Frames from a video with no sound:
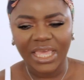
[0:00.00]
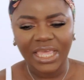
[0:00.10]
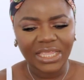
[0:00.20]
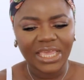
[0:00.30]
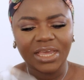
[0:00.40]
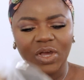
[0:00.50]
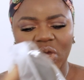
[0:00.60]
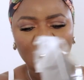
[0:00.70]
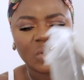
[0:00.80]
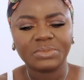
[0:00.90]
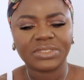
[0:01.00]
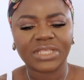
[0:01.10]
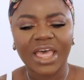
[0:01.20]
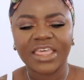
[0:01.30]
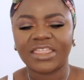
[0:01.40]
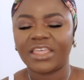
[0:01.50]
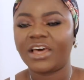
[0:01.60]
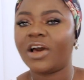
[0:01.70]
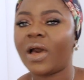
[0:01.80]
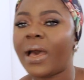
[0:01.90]
And here comes
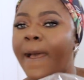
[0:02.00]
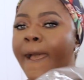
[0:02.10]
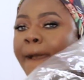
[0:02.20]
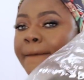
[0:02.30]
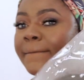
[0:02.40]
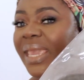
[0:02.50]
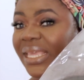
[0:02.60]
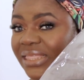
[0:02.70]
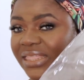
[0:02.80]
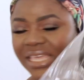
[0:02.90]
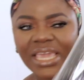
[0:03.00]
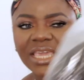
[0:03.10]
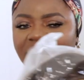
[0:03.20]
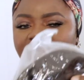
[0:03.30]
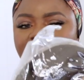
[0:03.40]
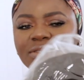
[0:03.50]
the main thing.